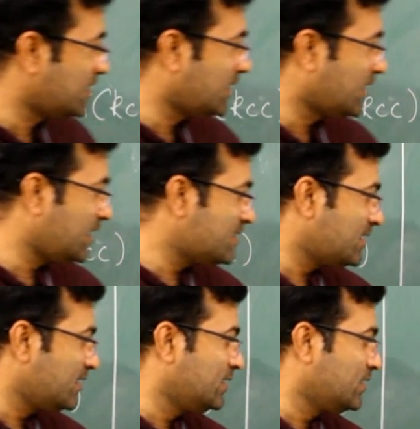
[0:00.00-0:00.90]
That is,
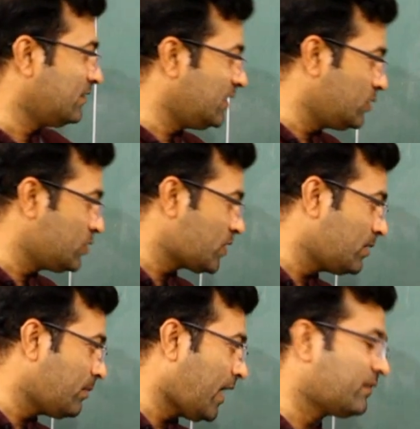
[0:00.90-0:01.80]
we usually
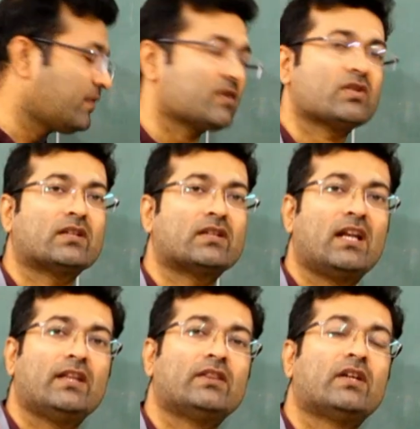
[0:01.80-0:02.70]
manufacture the
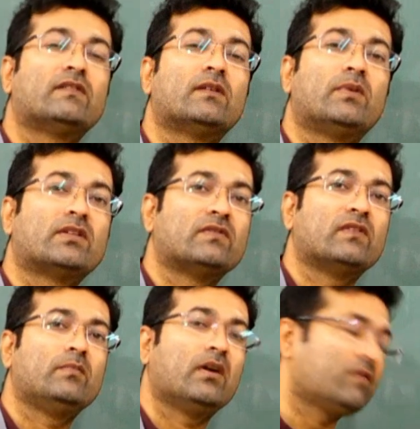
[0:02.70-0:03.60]
length of the bricks
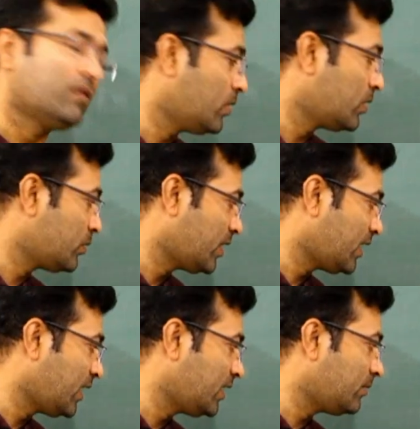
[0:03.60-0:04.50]
will be of about
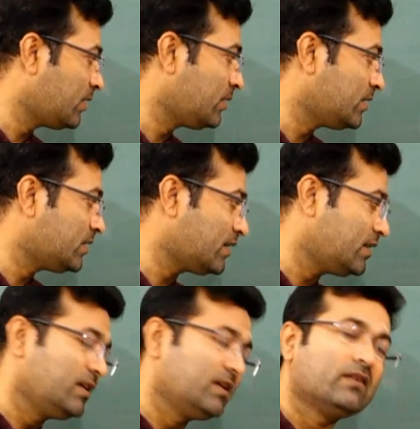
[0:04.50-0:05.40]
190 millimeter,
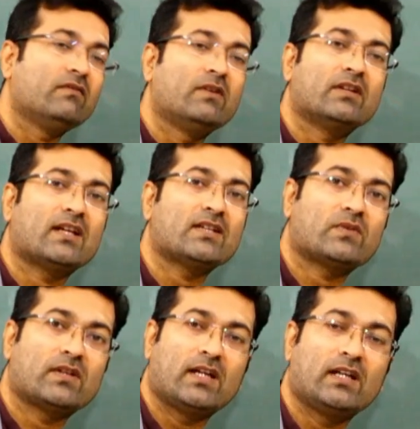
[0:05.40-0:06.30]
width as
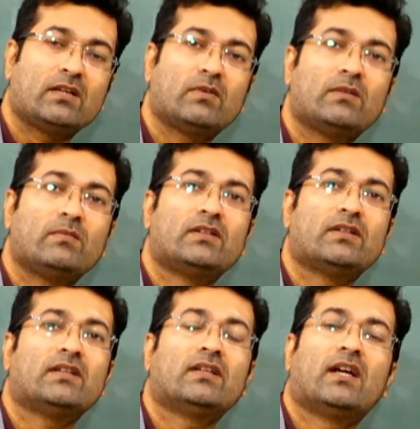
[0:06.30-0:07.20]
190
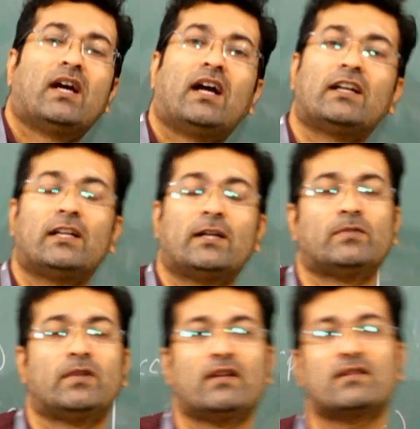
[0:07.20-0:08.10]
millimeter, and
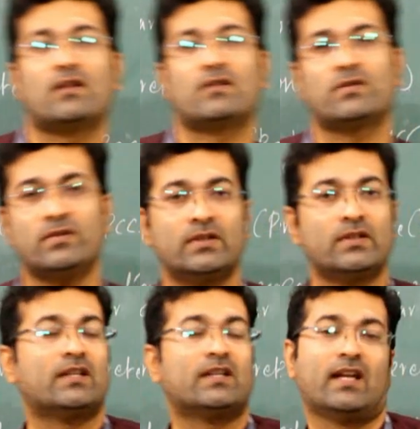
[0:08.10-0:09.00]
depth as also
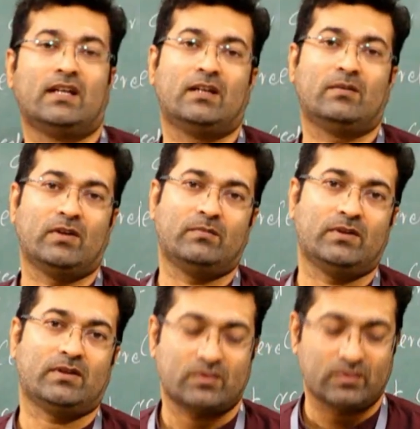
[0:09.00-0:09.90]
90
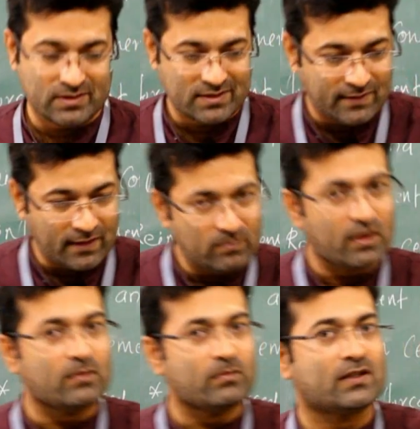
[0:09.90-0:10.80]
millimeter. So this 10
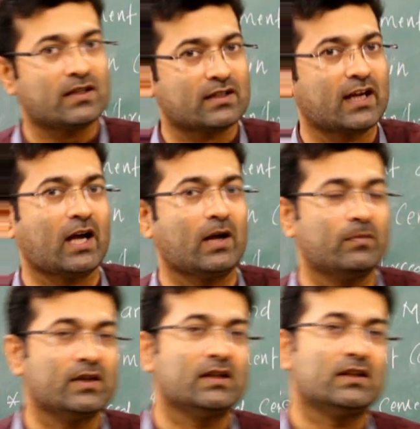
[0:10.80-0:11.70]
millimeter
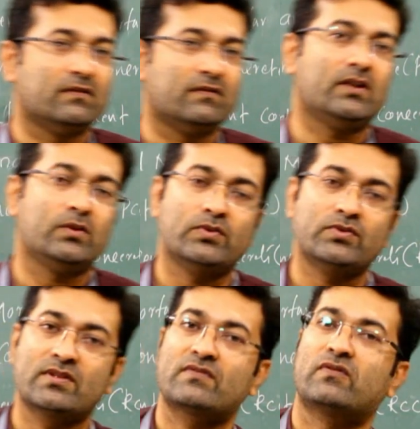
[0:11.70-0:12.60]
gap, we use
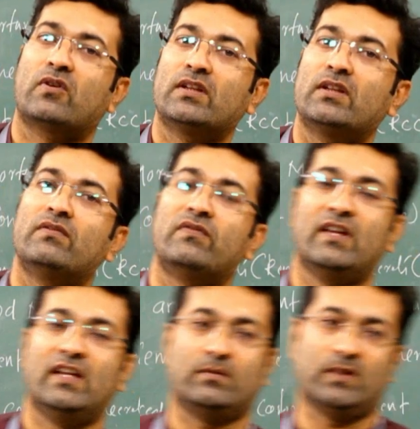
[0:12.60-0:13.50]
this for the
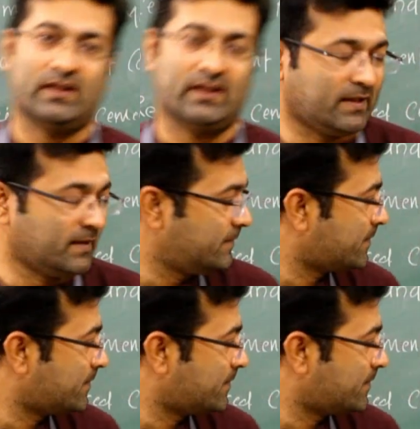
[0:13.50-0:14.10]
filling material.